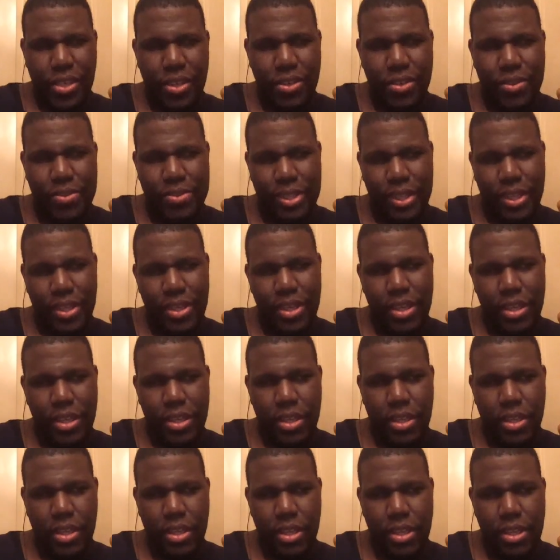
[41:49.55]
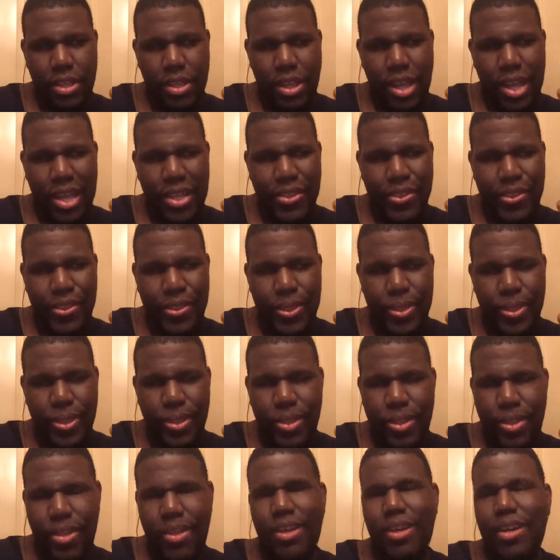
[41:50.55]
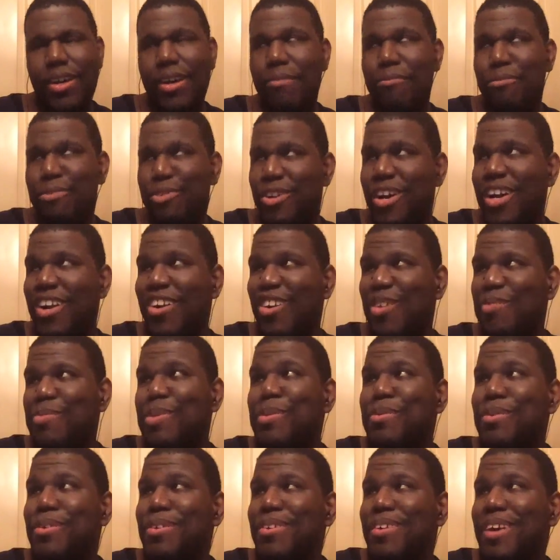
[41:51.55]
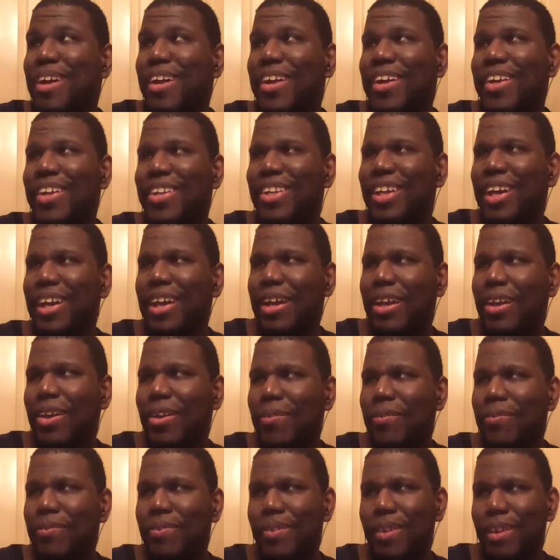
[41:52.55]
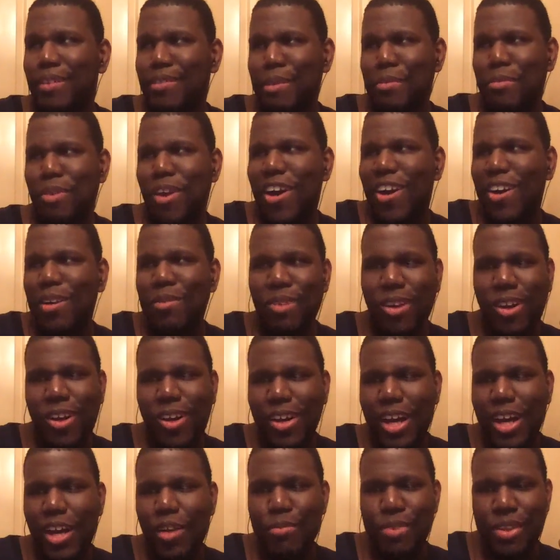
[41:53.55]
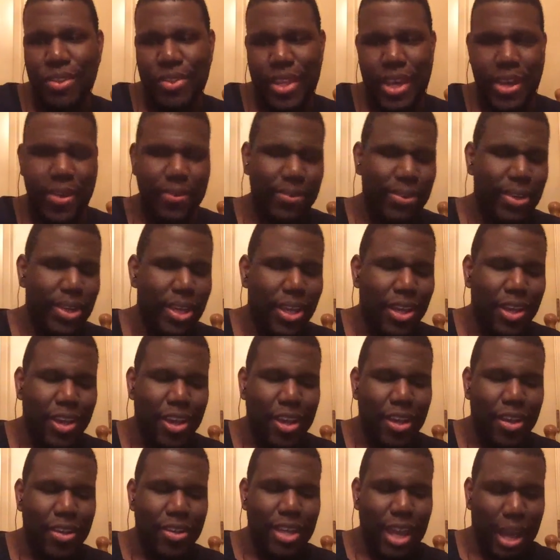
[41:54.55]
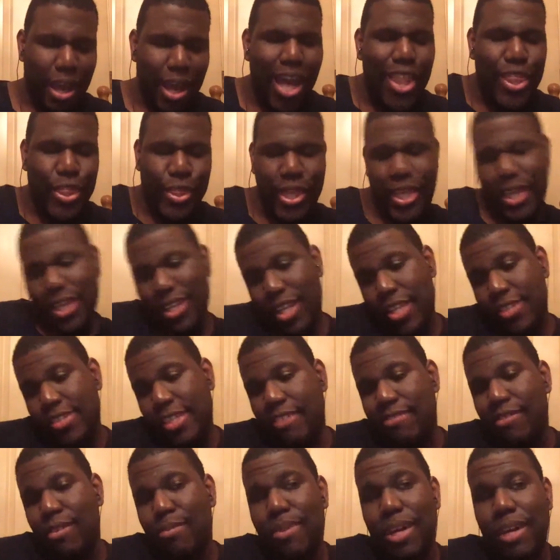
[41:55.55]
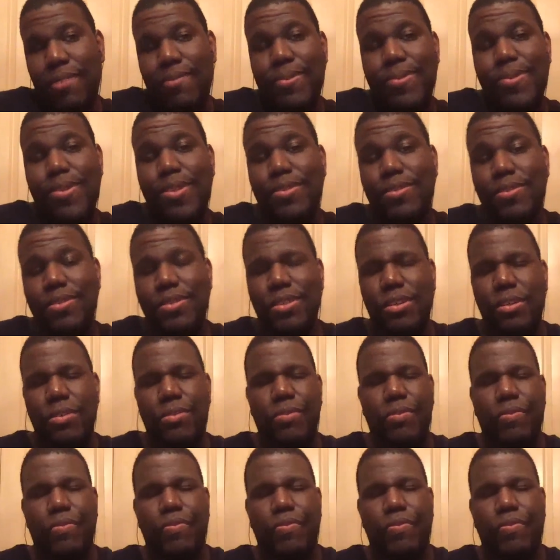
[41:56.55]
Hold on a second. I I'm trying to remember. If I'm wrong, I'm wrong. I'll admit that one. Yeah, I think it is coming back for season 2.